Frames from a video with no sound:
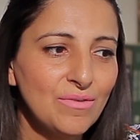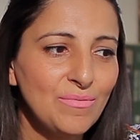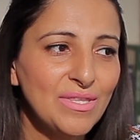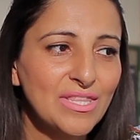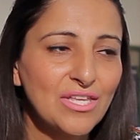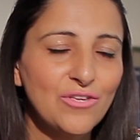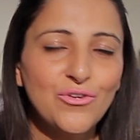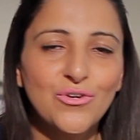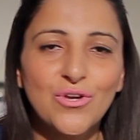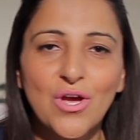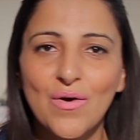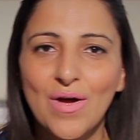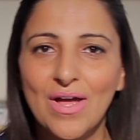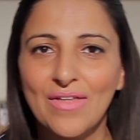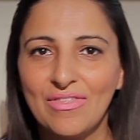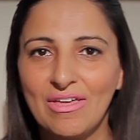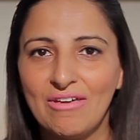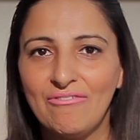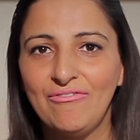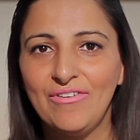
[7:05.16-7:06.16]
mean that you go
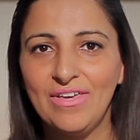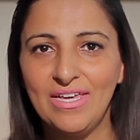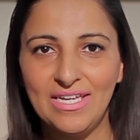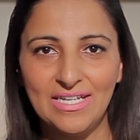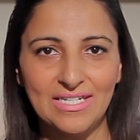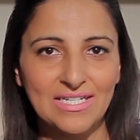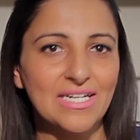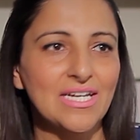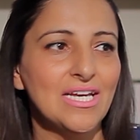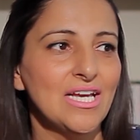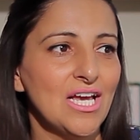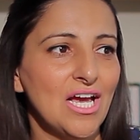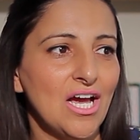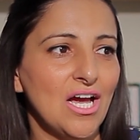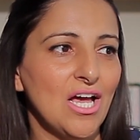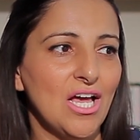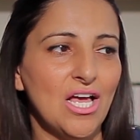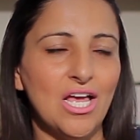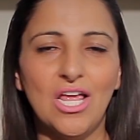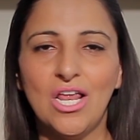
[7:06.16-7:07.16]
out there, feed
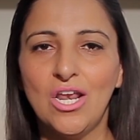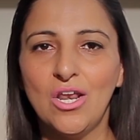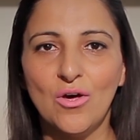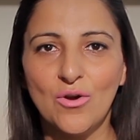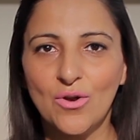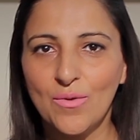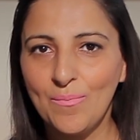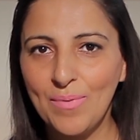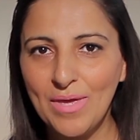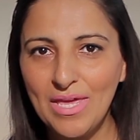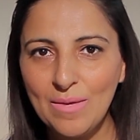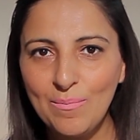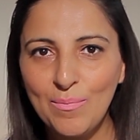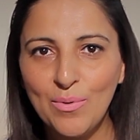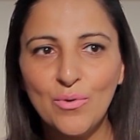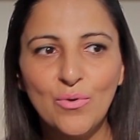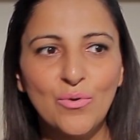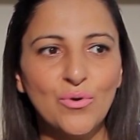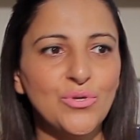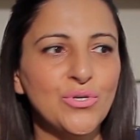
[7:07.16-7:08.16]
a lot of
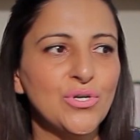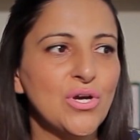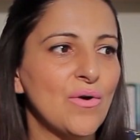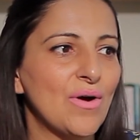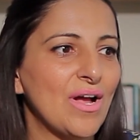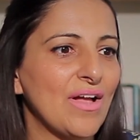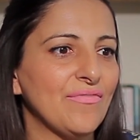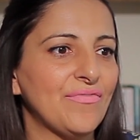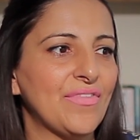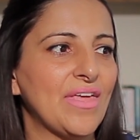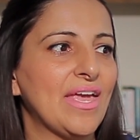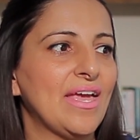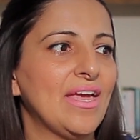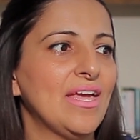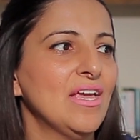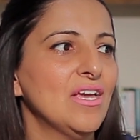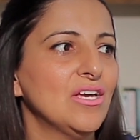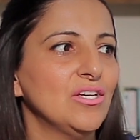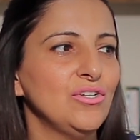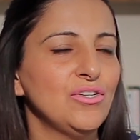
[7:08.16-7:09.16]
people, you go out
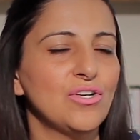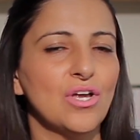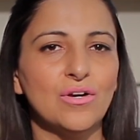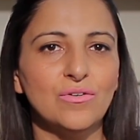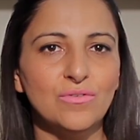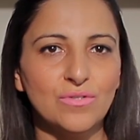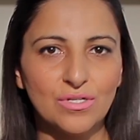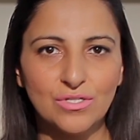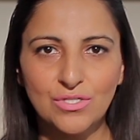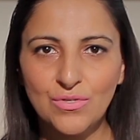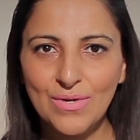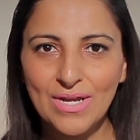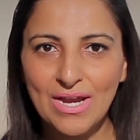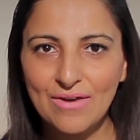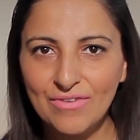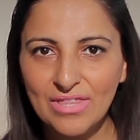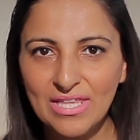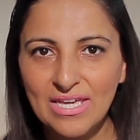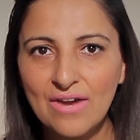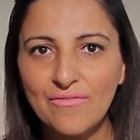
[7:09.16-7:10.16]
there, doing
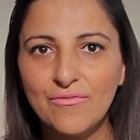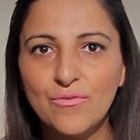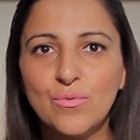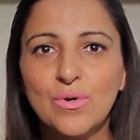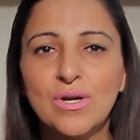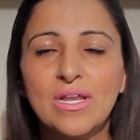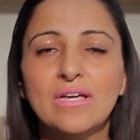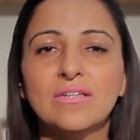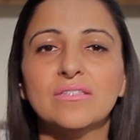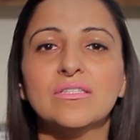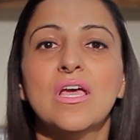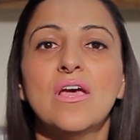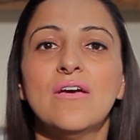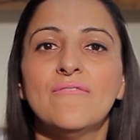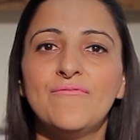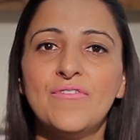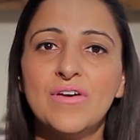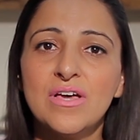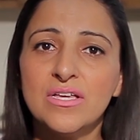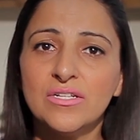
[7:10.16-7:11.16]
everything everyone else.
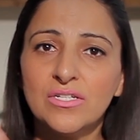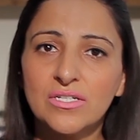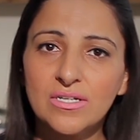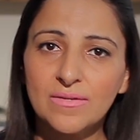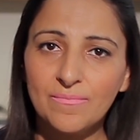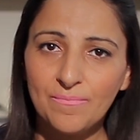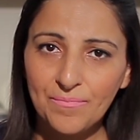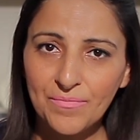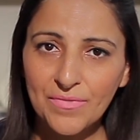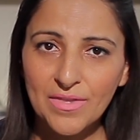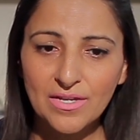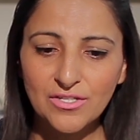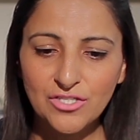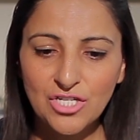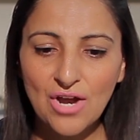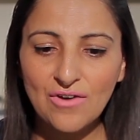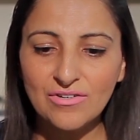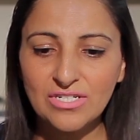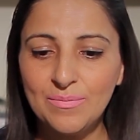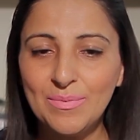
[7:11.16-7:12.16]
First,
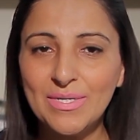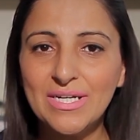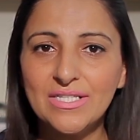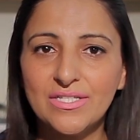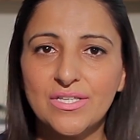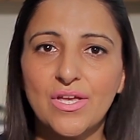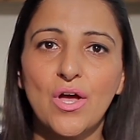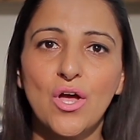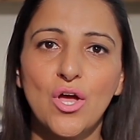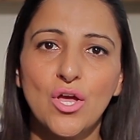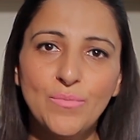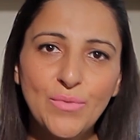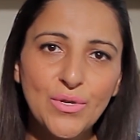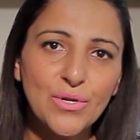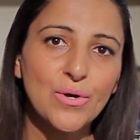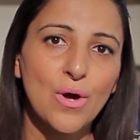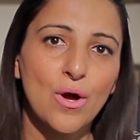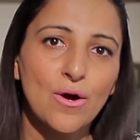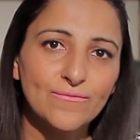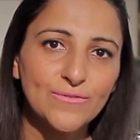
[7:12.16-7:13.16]
charity begins at home. You
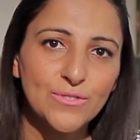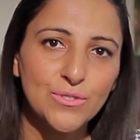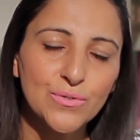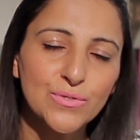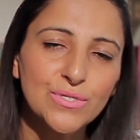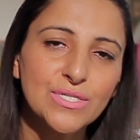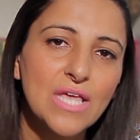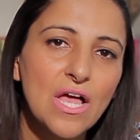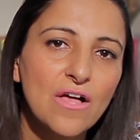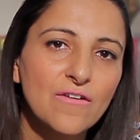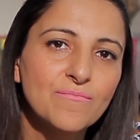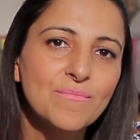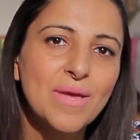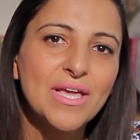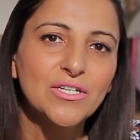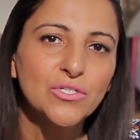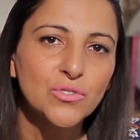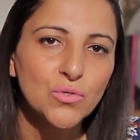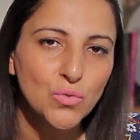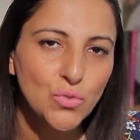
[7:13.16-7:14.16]
look after yourself.
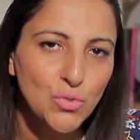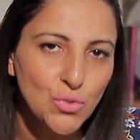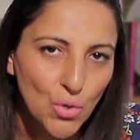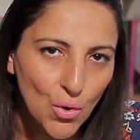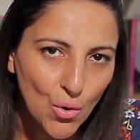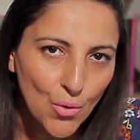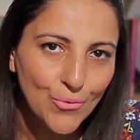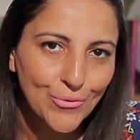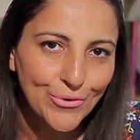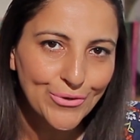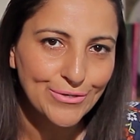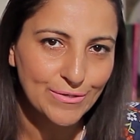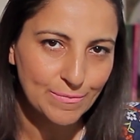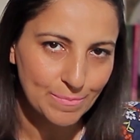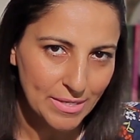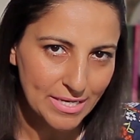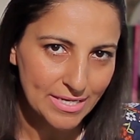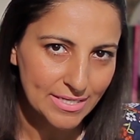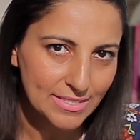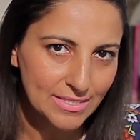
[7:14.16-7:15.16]
Make sure you're a good
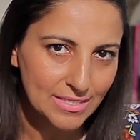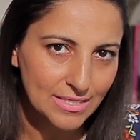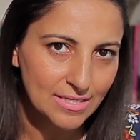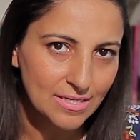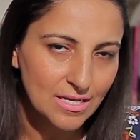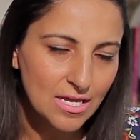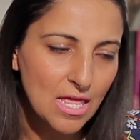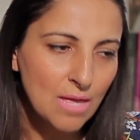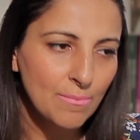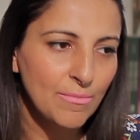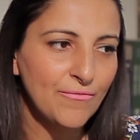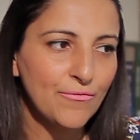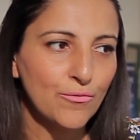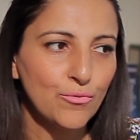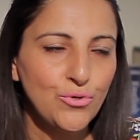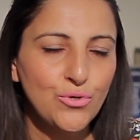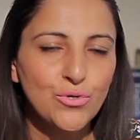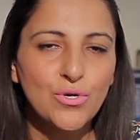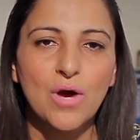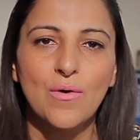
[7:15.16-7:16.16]
person
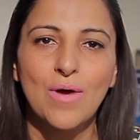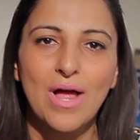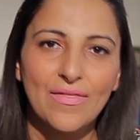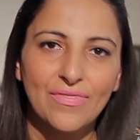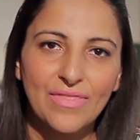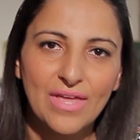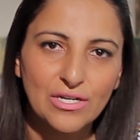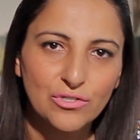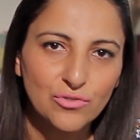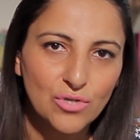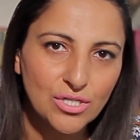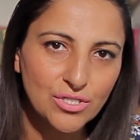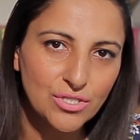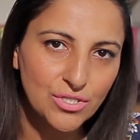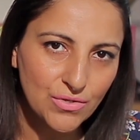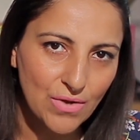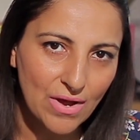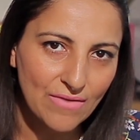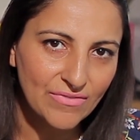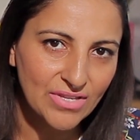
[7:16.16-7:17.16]
before you go out there trying to
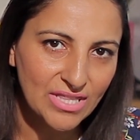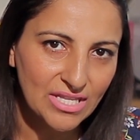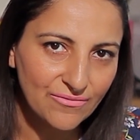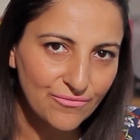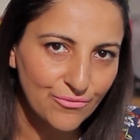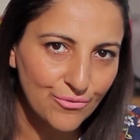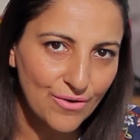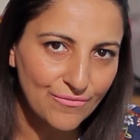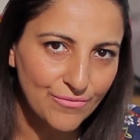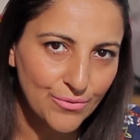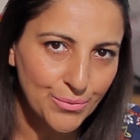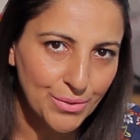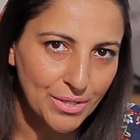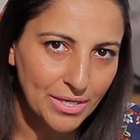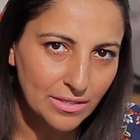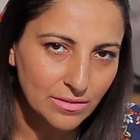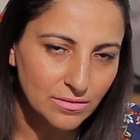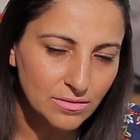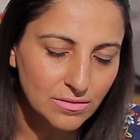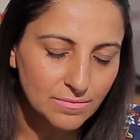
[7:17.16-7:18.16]
do everything for everyone
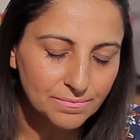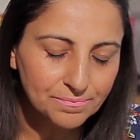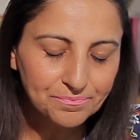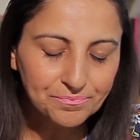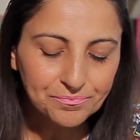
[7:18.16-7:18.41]
else.